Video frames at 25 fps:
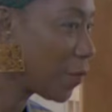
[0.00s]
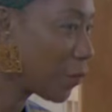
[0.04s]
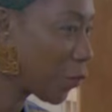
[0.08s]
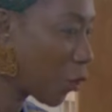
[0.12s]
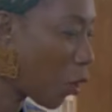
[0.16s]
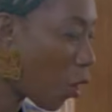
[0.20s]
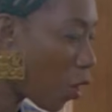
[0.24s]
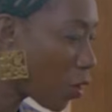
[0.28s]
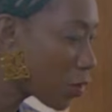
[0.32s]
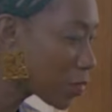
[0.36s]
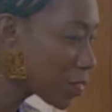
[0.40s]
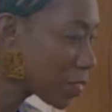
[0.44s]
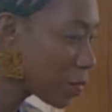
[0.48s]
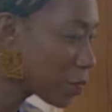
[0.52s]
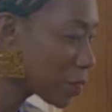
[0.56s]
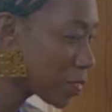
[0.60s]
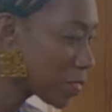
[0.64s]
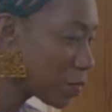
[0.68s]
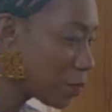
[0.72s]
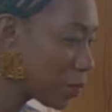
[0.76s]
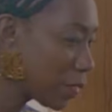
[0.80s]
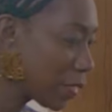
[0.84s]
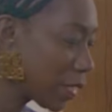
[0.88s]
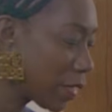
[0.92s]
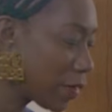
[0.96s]
there are some
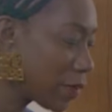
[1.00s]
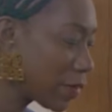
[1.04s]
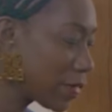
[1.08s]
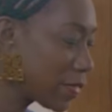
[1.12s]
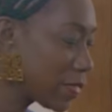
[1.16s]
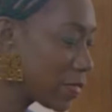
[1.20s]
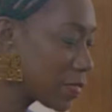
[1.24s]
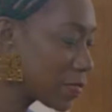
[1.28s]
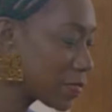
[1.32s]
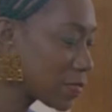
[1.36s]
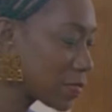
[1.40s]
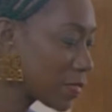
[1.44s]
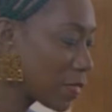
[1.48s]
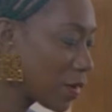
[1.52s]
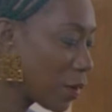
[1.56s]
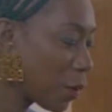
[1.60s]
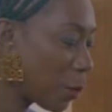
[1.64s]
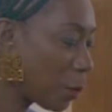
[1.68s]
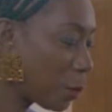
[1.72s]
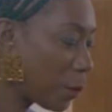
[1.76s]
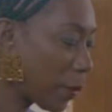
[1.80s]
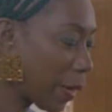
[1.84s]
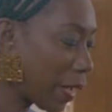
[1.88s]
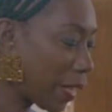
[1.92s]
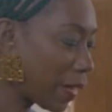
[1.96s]
similarities,
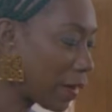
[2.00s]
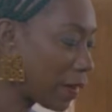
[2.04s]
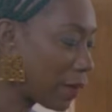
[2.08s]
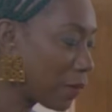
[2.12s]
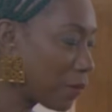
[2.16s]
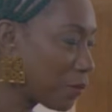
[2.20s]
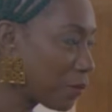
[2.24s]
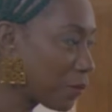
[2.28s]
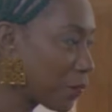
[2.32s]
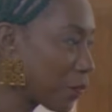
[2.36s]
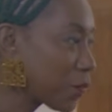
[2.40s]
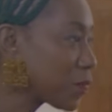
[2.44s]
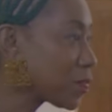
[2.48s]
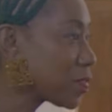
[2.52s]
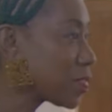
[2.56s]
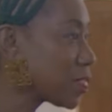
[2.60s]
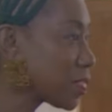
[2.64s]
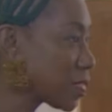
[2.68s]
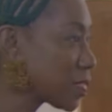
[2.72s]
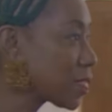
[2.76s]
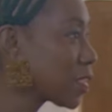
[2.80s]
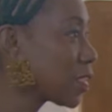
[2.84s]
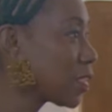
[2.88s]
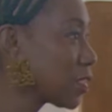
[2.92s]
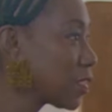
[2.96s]
but there's
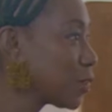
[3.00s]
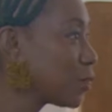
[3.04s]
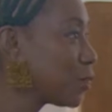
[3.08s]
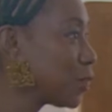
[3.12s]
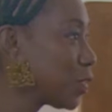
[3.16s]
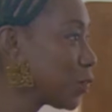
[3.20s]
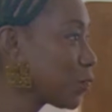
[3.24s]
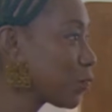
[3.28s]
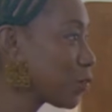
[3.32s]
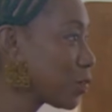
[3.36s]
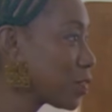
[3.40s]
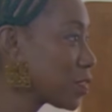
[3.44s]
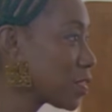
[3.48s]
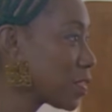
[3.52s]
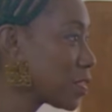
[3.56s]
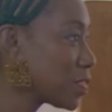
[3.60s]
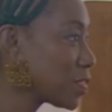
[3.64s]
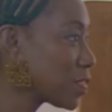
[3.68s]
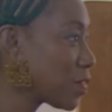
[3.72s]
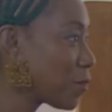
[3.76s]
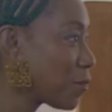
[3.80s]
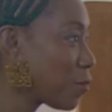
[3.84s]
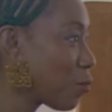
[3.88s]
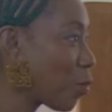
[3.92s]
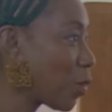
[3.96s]
distinctive
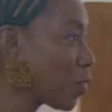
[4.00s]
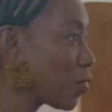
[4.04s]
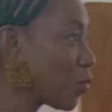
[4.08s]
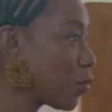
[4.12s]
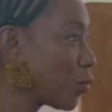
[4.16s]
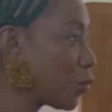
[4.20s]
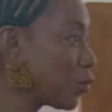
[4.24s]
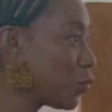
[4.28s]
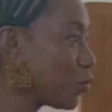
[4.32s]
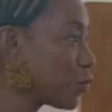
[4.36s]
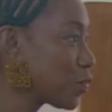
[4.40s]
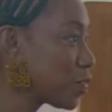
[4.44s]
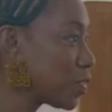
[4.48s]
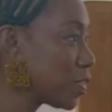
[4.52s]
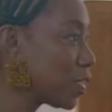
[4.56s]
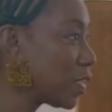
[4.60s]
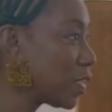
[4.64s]
differences of what they're used to